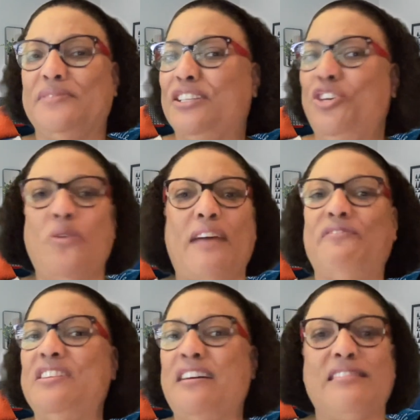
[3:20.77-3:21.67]
You have
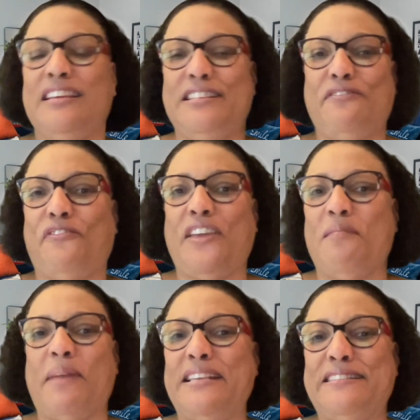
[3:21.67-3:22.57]
nothing to fear,
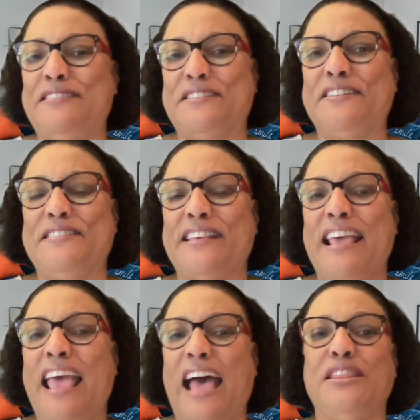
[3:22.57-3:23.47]
my sisters.
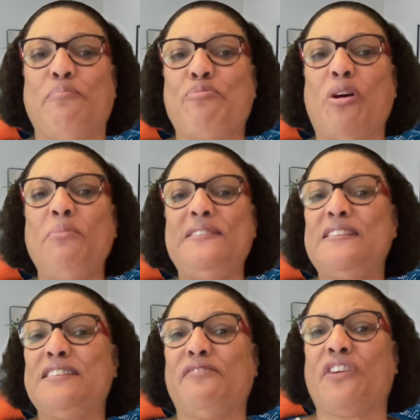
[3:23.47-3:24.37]
And the
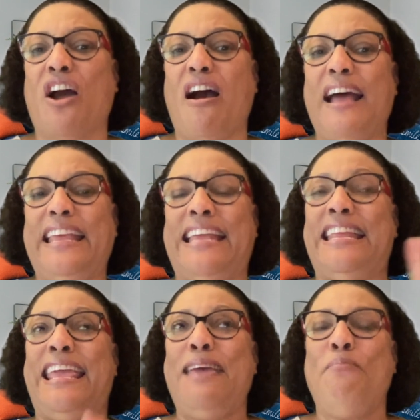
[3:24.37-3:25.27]
promises of God in
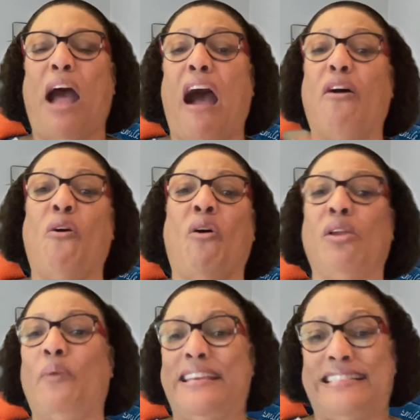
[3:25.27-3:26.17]
Him are
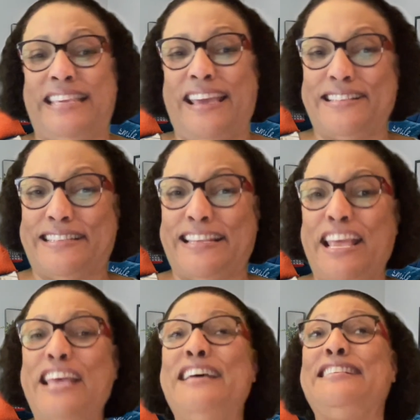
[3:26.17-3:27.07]
always yes.
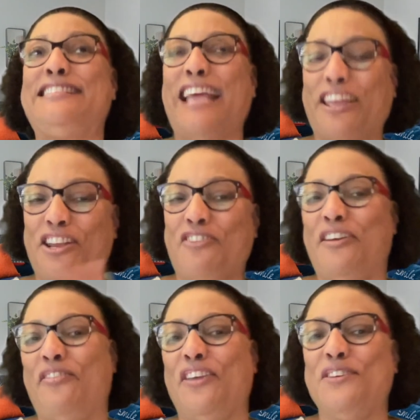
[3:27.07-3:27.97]
2
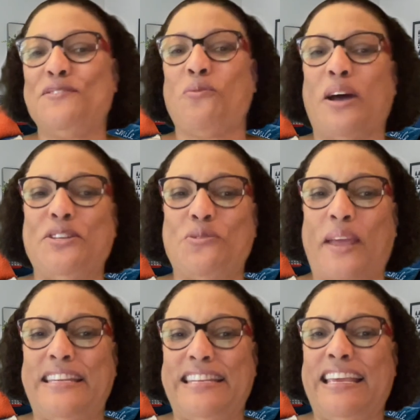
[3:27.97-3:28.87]
Corinthians
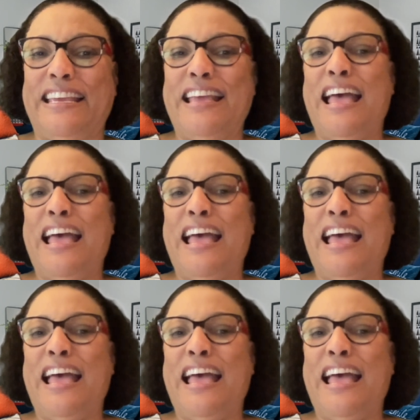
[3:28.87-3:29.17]
1:20.